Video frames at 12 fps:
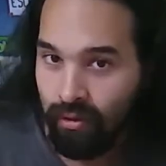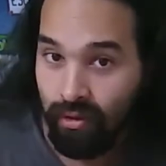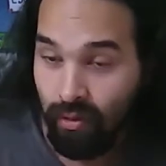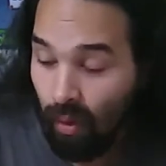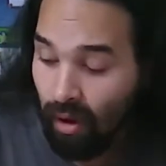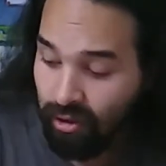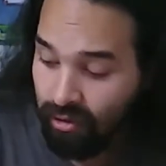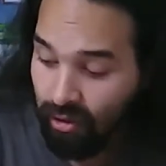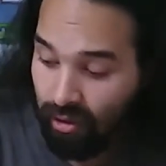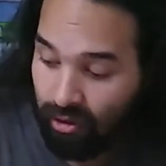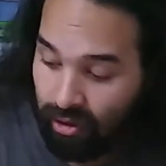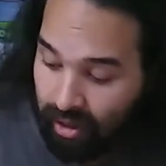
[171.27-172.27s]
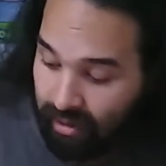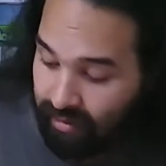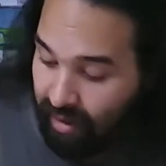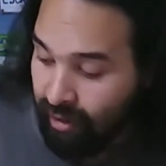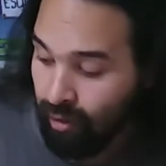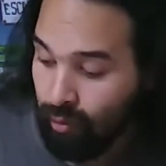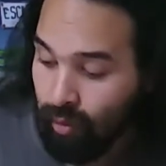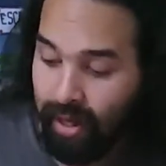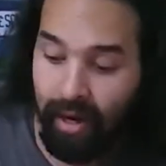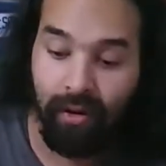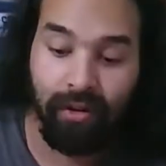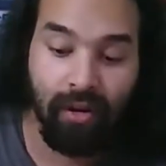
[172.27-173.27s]
So on your turn, you're going to take your 3
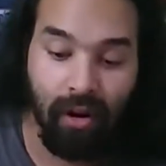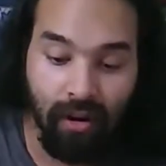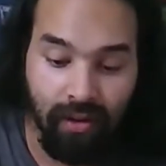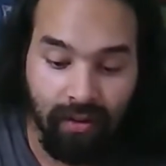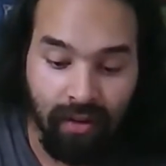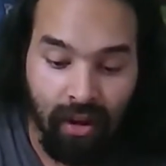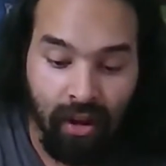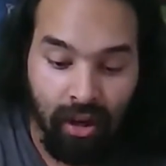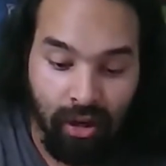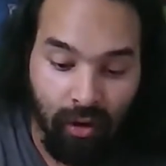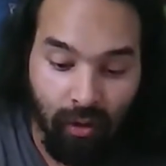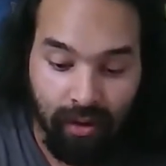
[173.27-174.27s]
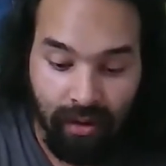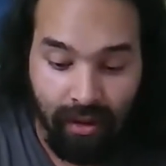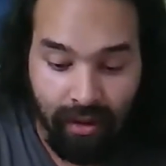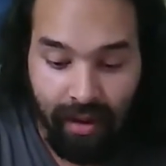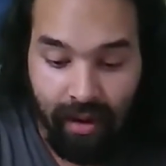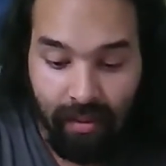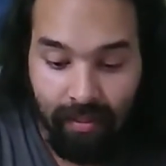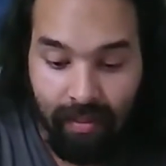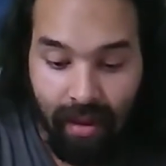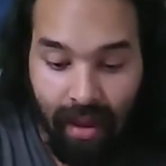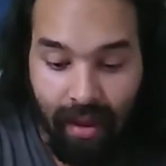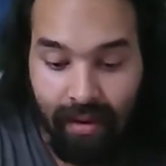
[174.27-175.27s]
character cards, you're going to look at them,
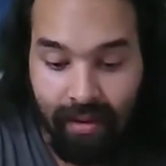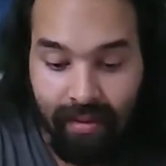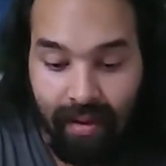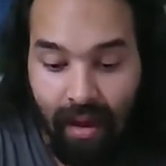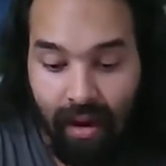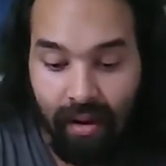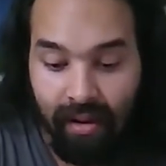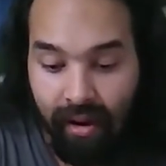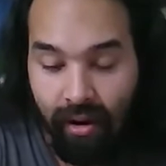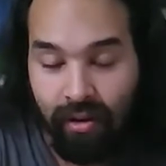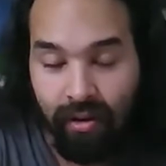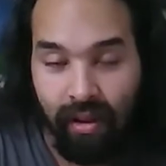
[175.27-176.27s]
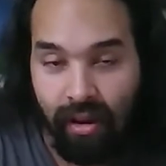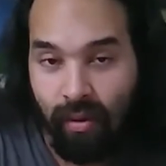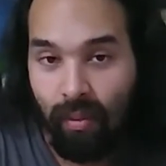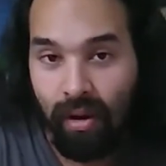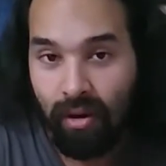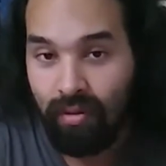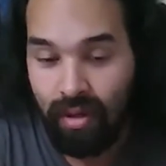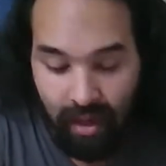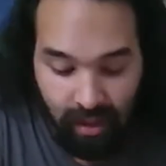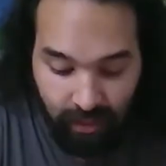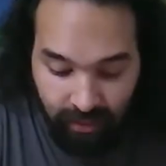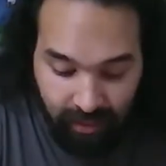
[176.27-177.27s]
and decide on a character that you want to
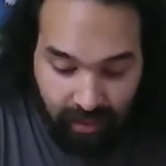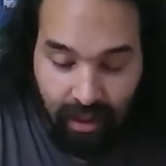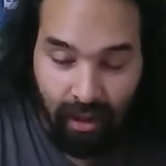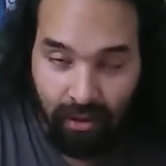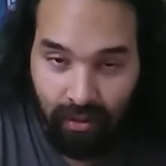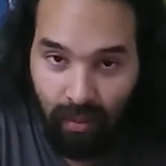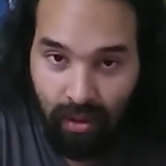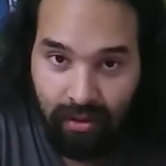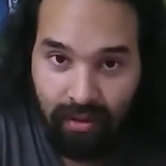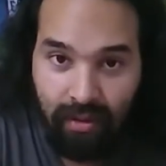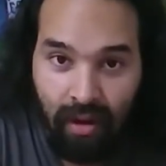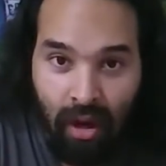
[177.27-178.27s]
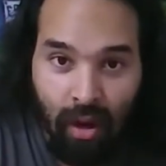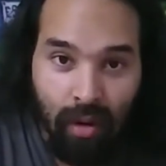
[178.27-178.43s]
create using the color swatches.